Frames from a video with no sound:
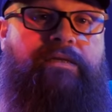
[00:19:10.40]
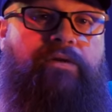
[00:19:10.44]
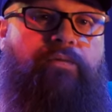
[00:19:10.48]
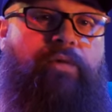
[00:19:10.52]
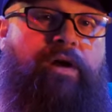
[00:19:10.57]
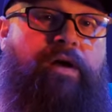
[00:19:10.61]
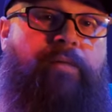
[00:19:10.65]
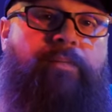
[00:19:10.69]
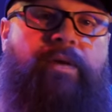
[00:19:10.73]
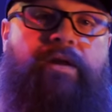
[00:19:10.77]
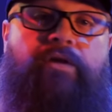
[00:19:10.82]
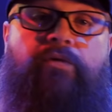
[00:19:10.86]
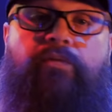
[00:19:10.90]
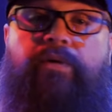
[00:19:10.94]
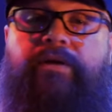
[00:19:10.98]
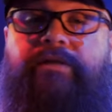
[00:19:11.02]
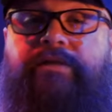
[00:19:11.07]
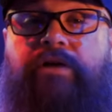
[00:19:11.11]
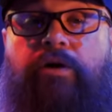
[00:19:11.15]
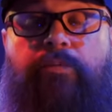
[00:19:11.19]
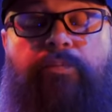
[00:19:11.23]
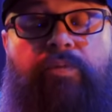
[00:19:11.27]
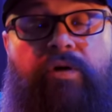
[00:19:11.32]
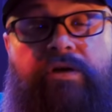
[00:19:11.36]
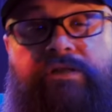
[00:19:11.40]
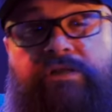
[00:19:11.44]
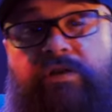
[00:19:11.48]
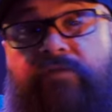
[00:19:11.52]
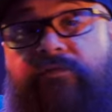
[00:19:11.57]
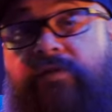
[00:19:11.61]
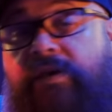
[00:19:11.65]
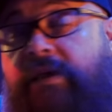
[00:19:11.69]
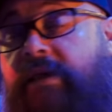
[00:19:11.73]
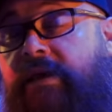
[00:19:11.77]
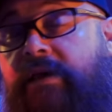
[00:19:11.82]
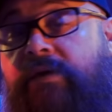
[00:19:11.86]
the recommended retail price
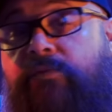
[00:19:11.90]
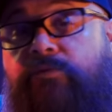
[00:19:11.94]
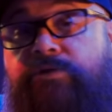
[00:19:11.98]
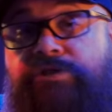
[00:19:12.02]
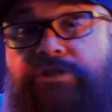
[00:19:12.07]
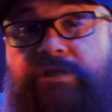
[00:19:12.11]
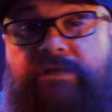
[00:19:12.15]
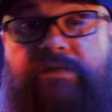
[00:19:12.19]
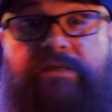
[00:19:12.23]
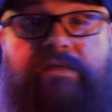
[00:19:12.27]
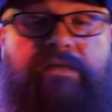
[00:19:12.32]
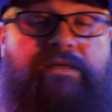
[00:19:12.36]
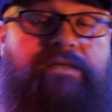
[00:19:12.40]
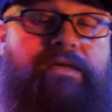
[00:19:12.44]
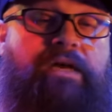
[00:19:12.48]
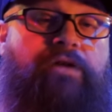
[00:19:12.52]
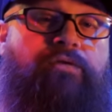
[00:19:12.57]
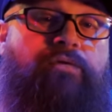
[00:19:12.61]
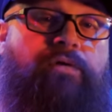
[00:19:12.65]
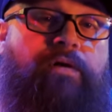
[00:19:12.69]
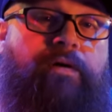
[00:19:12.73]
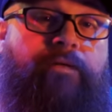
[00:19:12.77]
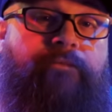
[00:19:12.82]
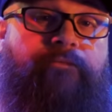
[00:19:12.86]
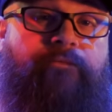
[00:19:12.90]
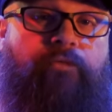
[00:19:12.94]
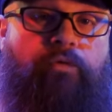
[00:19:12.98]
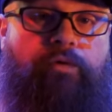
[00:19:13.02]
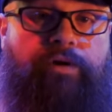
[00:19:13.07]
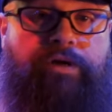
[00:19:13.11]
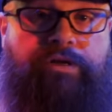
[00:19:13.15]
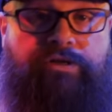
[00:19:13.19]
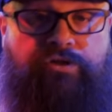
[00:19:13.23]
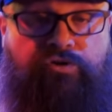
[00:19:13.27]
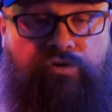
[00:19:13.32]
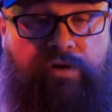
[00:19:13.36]
over here, which is
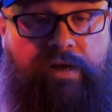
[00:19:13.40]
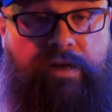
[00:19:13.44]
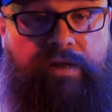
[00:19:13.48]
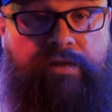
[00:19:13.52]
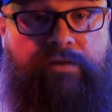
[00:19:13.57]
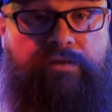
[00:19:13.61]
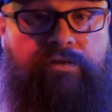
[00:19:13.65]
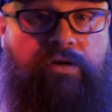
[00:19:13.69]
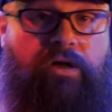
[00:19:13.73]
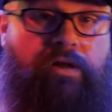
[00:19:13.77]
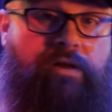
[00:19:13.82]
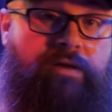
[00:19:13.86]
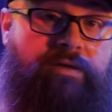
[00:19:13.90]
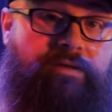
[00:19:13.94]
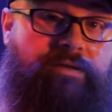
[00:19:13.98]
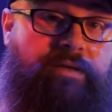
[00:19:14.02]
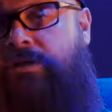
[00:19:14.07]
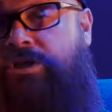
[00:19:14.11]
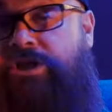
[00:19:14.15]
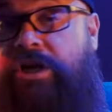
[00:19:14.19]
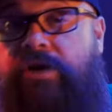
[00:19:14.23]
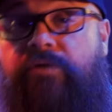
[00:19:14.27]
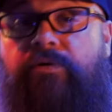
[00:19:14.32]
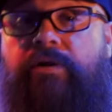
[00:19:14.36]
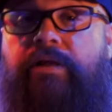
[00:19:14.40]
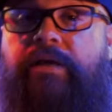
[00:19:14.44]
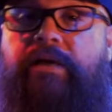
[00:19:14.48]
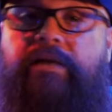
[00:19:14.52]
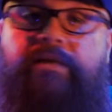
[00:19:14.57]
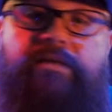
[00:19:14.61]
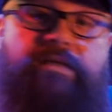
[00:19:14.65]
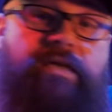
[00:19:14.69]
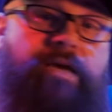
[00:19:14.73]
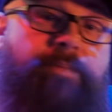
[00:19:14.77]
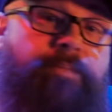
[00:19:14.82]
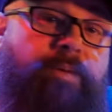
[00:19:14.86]
640 Australian dollars. Generally,
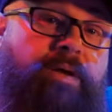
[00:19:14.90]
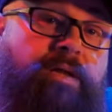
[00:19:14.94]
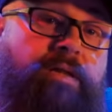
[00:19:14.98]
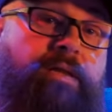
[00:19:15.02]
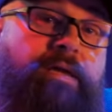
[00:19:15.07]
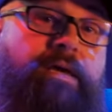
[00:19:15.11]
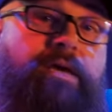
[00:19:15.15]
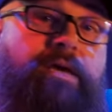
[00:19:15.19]
typically